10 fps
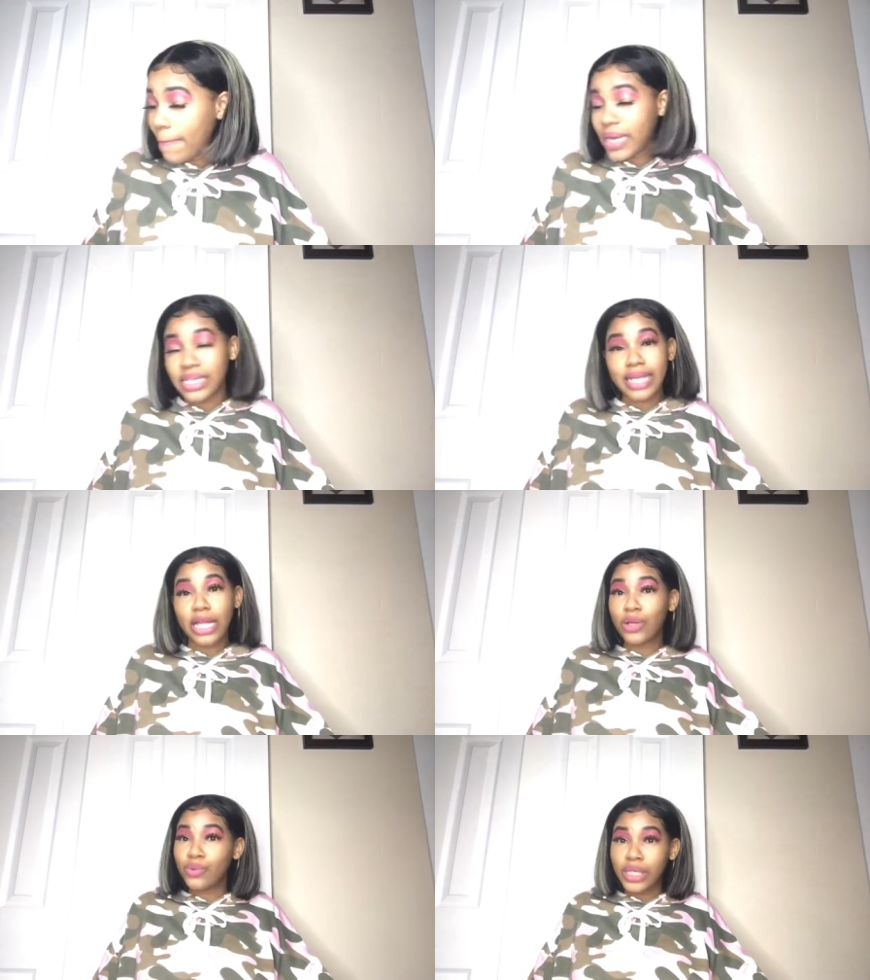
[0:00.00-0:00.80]
Because I
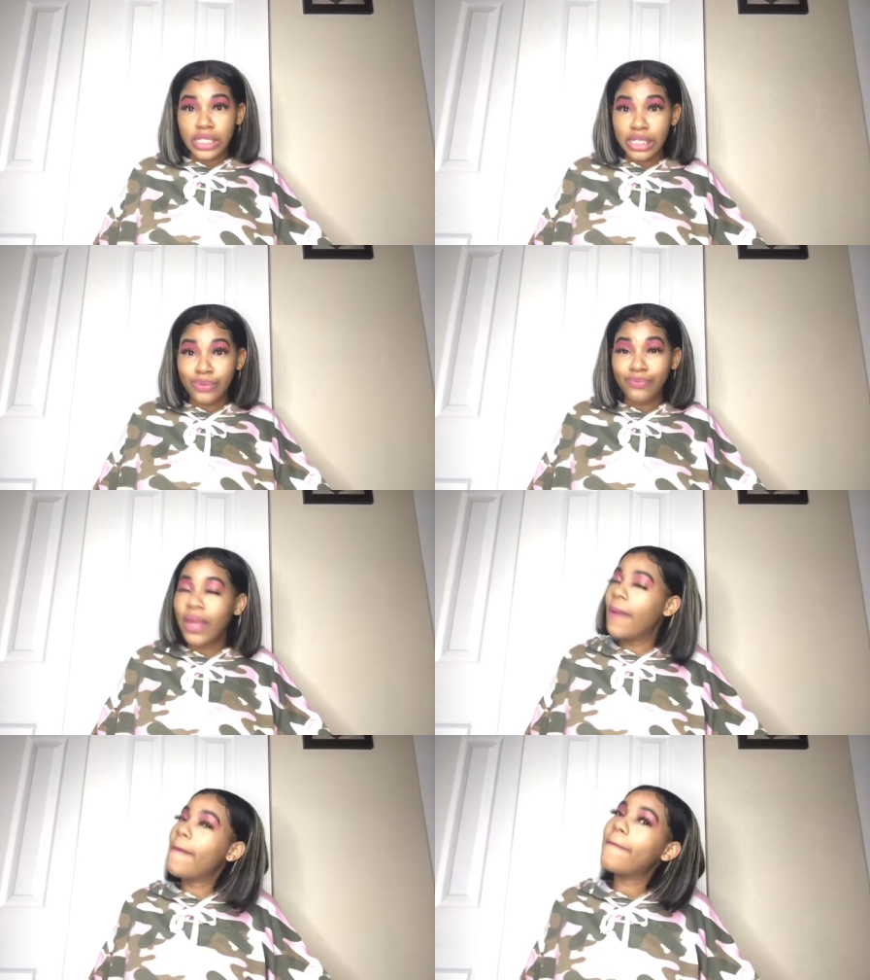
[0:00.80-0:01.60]
know you do.
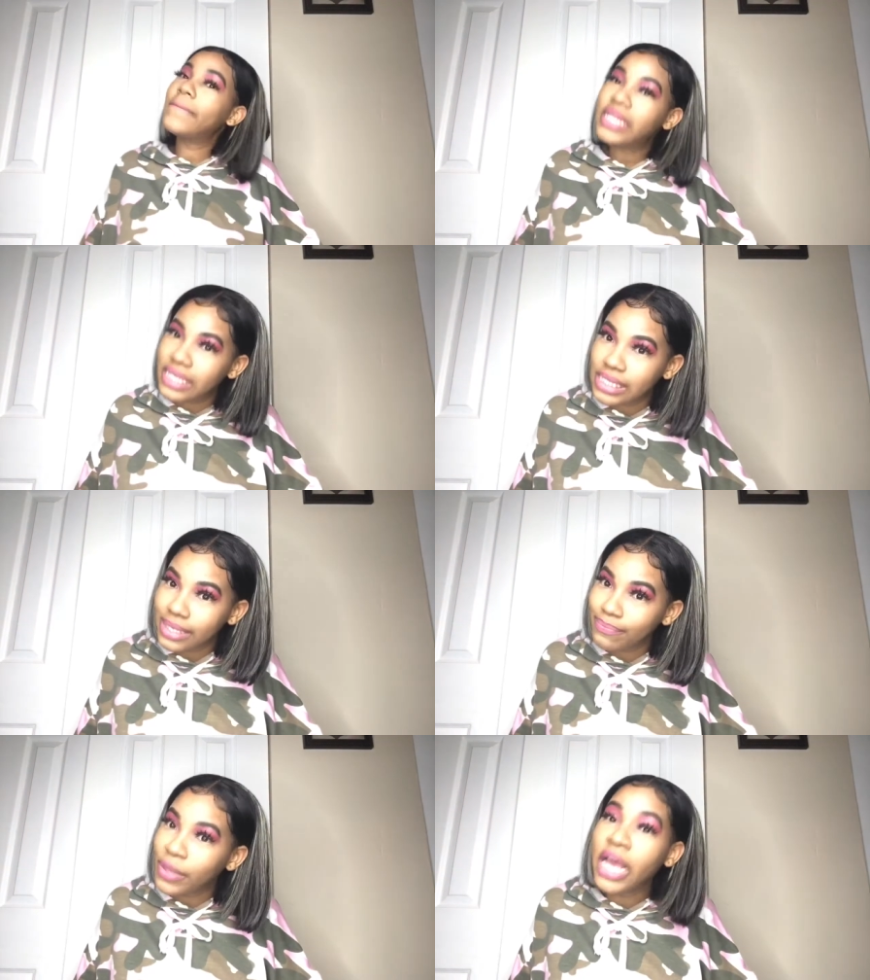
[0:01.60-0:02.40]
But
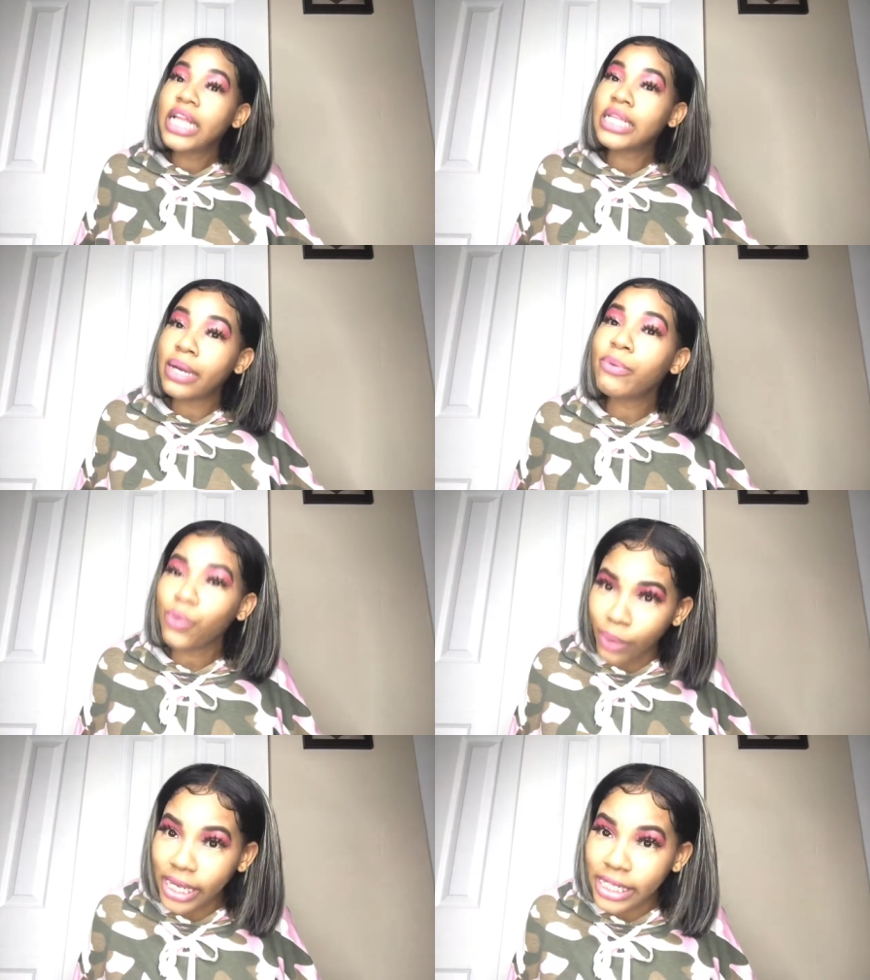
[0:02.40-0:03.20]
listen, number
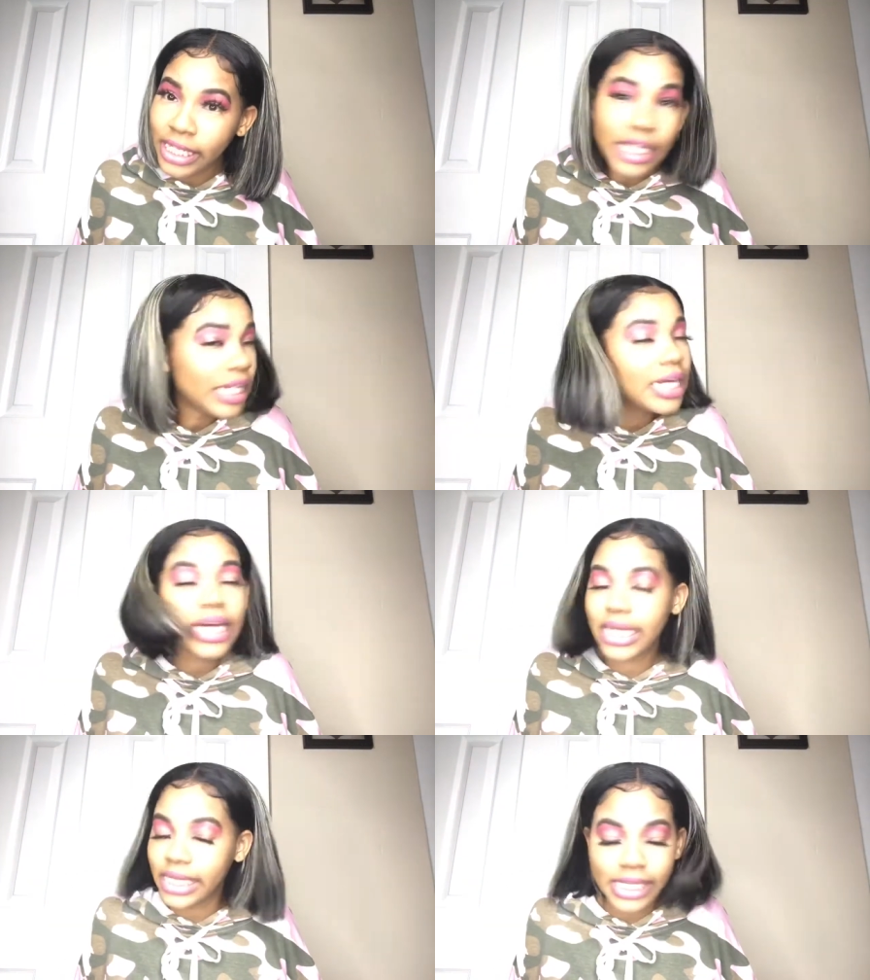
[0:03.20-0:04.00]
one,
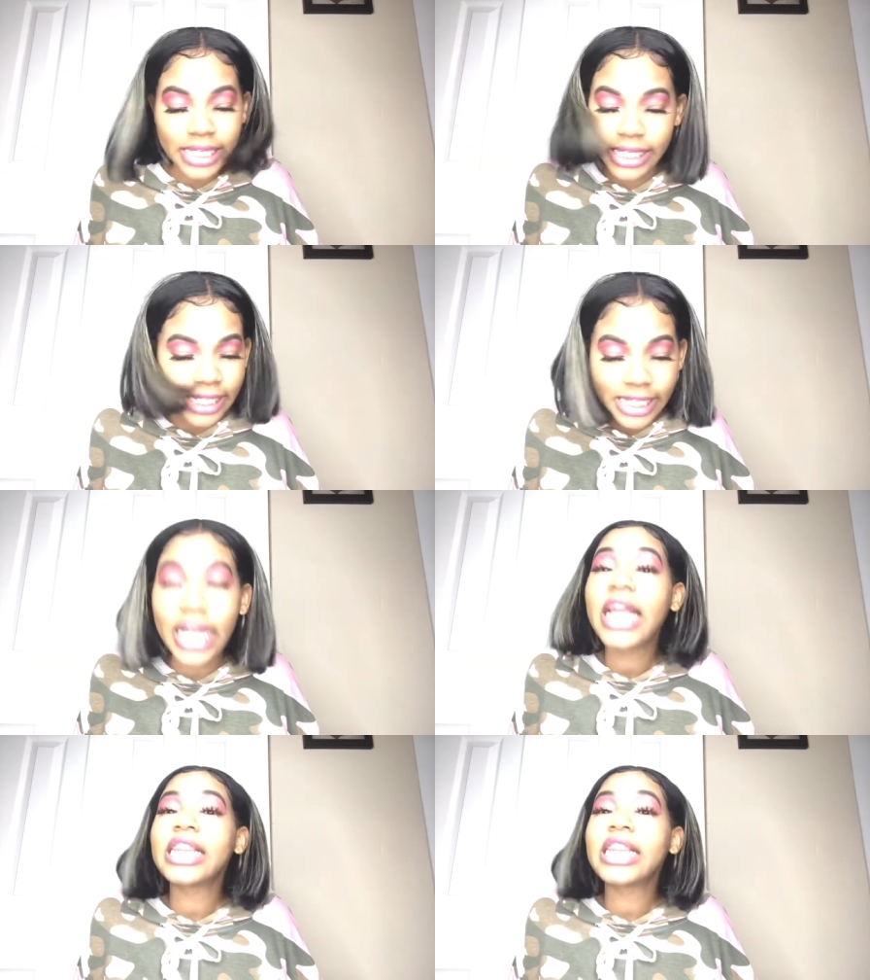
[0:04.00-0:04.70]
uh-uh-uh-uh-uh.